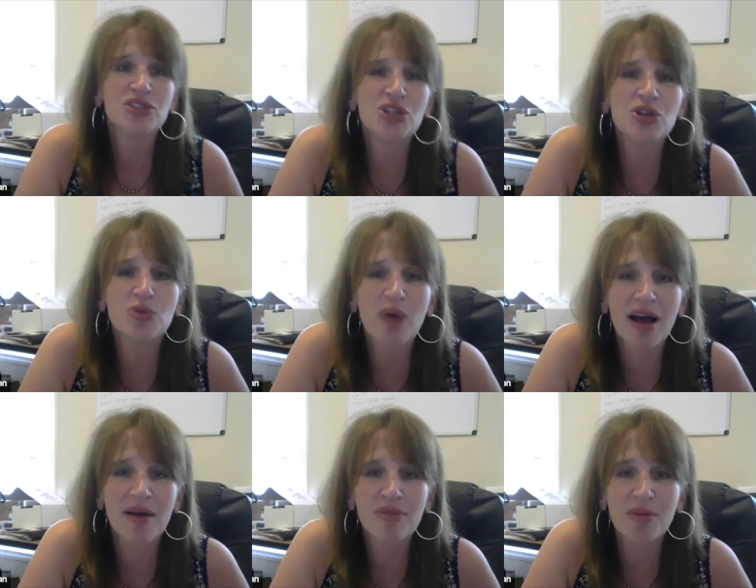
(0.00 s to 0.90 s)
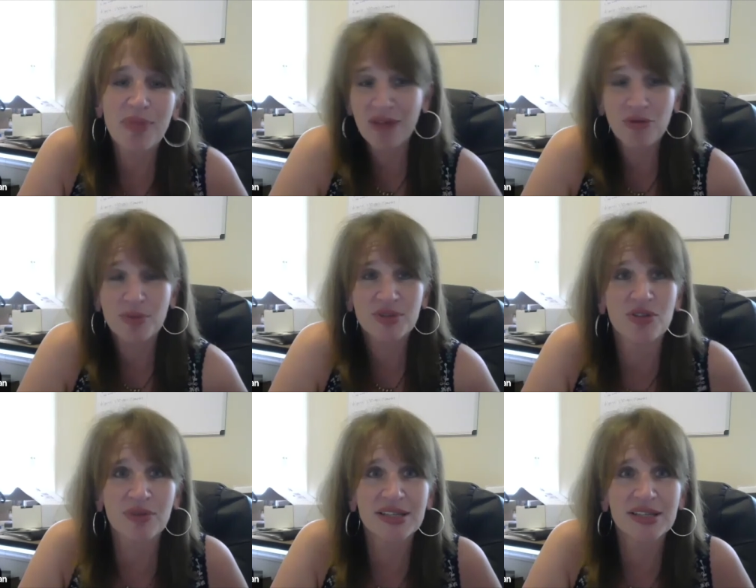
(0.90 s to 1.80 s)
to the platform
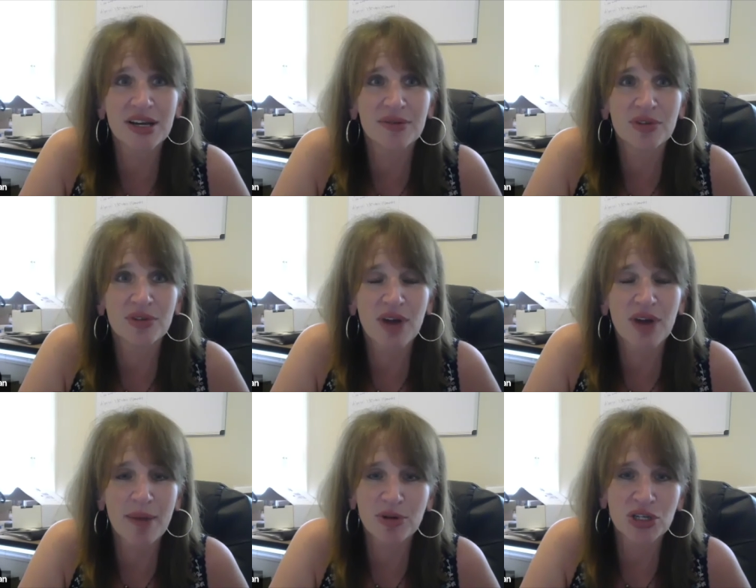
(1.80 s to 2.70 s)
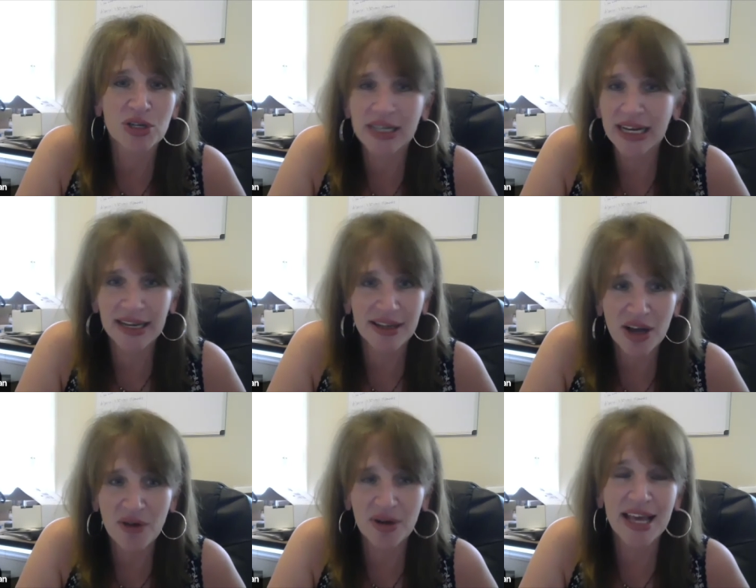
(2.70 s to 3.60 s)
is a great opportunity.
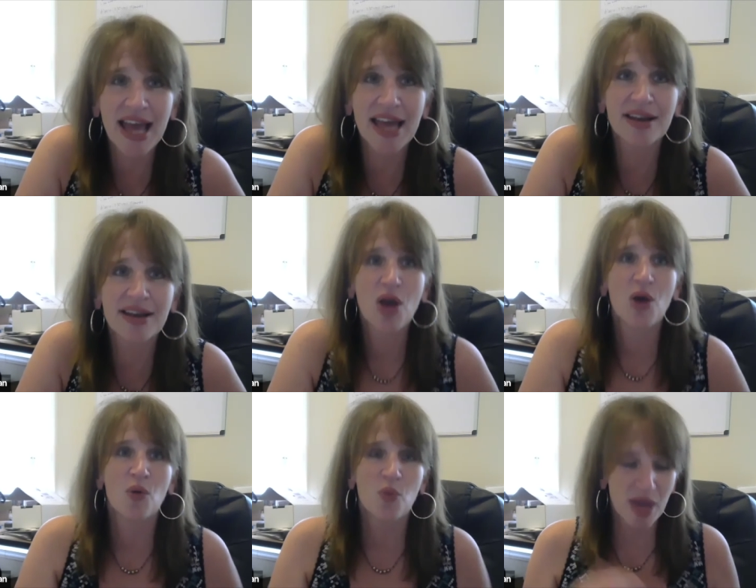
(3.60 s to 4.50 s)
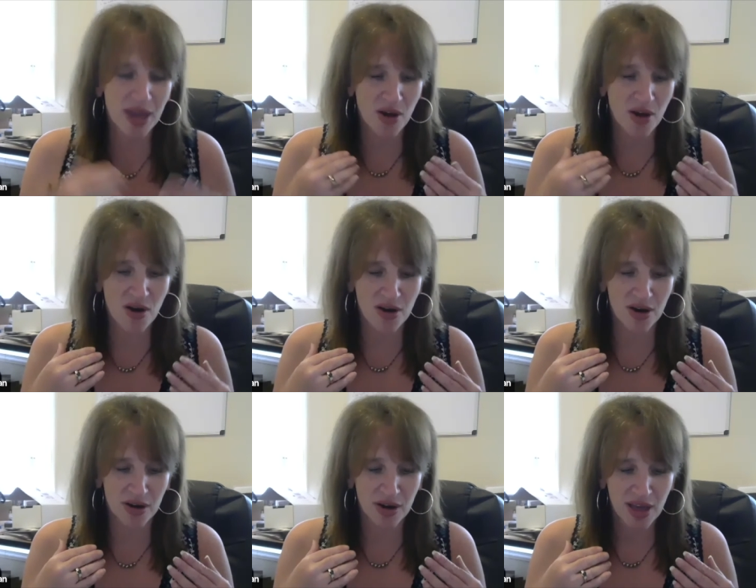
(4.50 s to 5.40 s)
And again, we
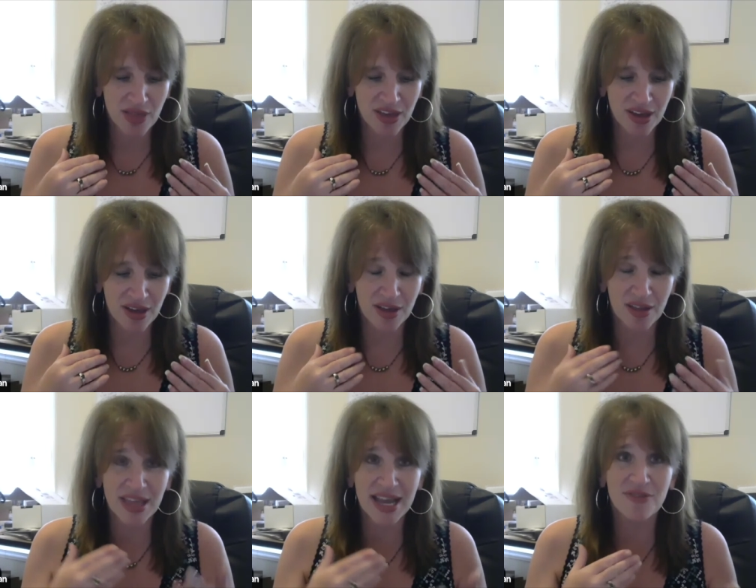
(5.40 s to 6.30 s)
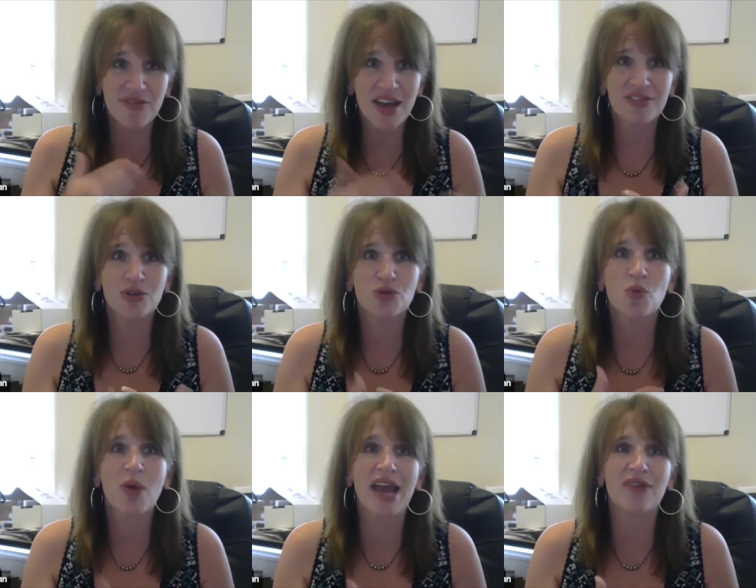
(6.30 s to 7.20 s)
are the investors
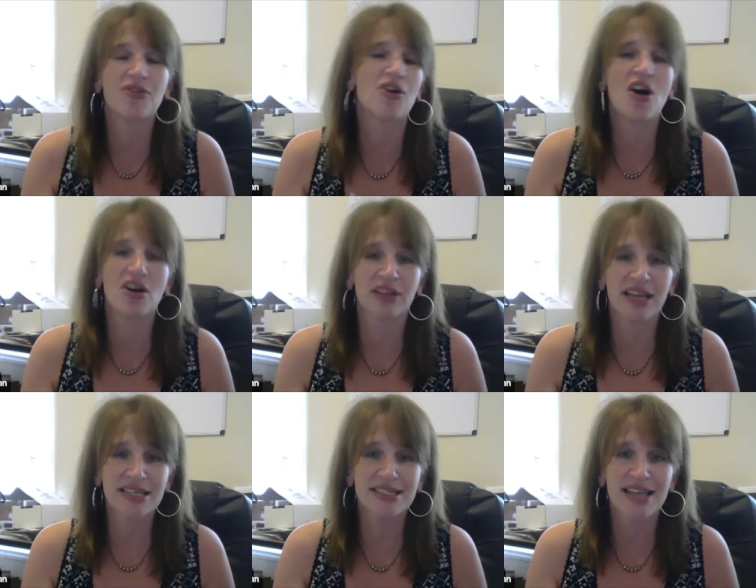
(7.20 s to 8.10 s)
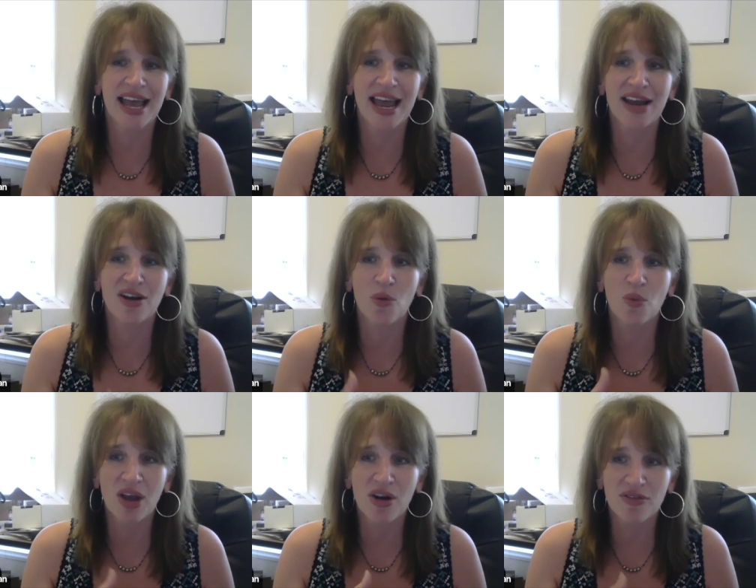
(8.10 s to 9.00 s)
wait for our lists, and
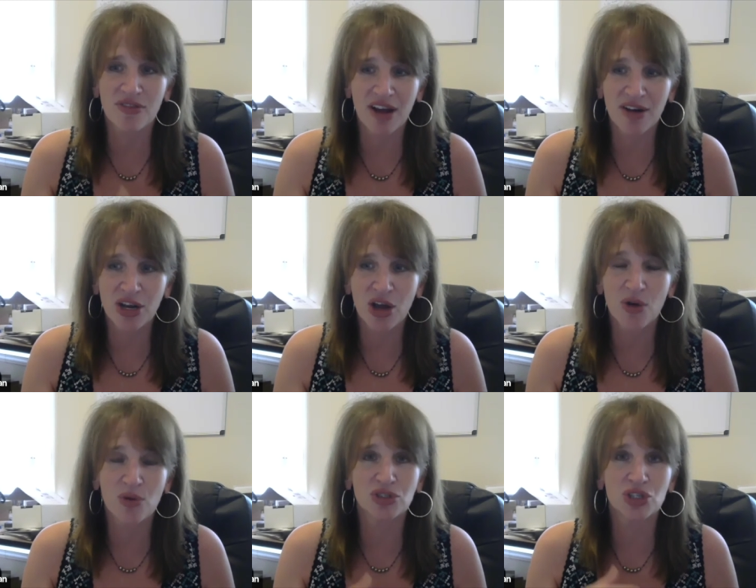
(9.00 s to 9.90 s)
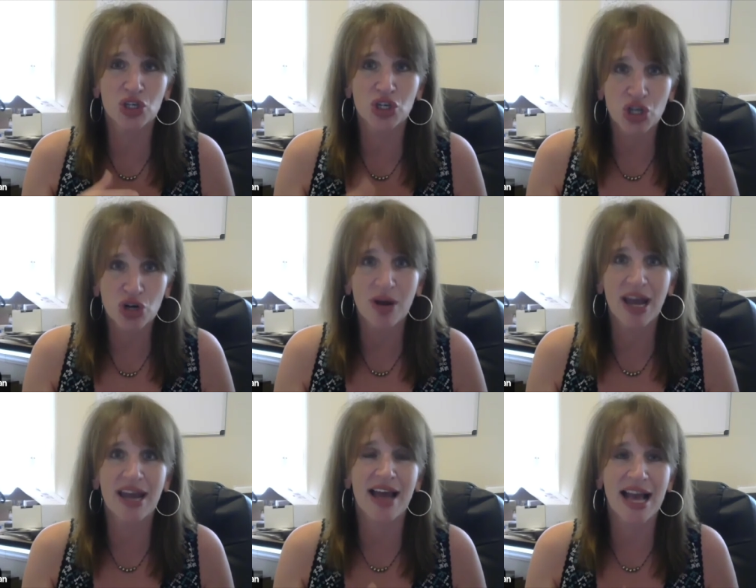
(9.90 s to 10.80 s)
we are very known to
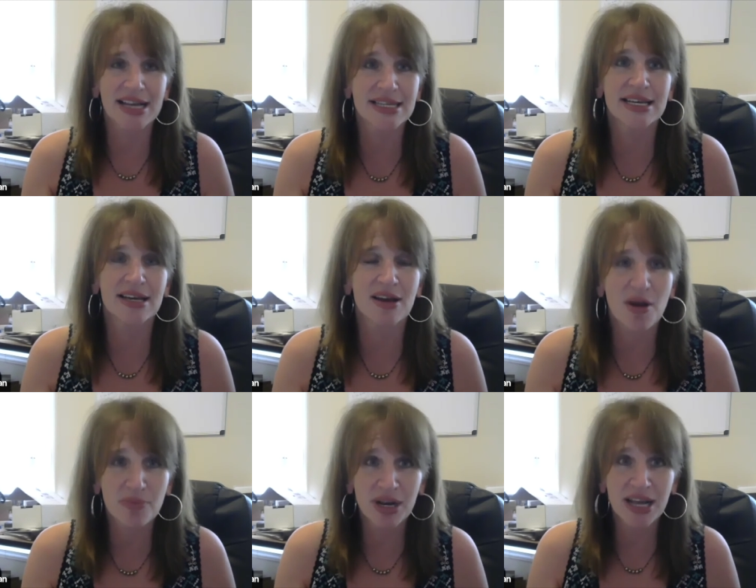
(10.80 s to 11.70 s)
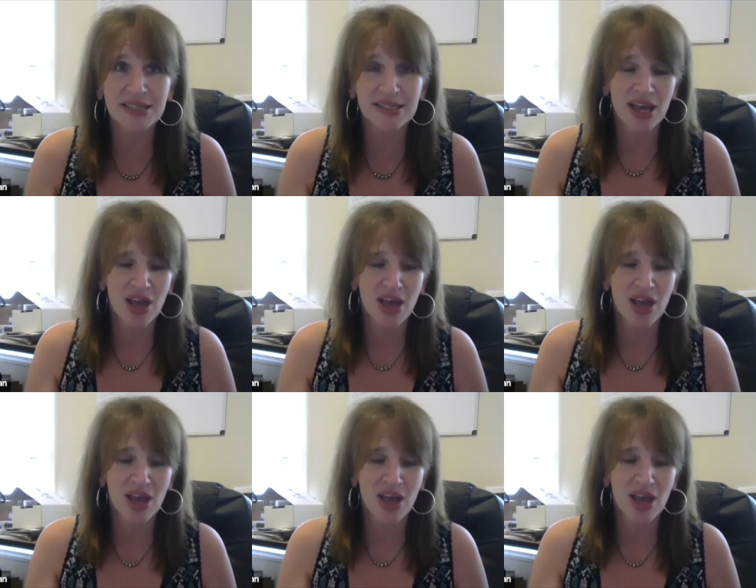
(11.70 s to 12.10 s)
curate excellent companies.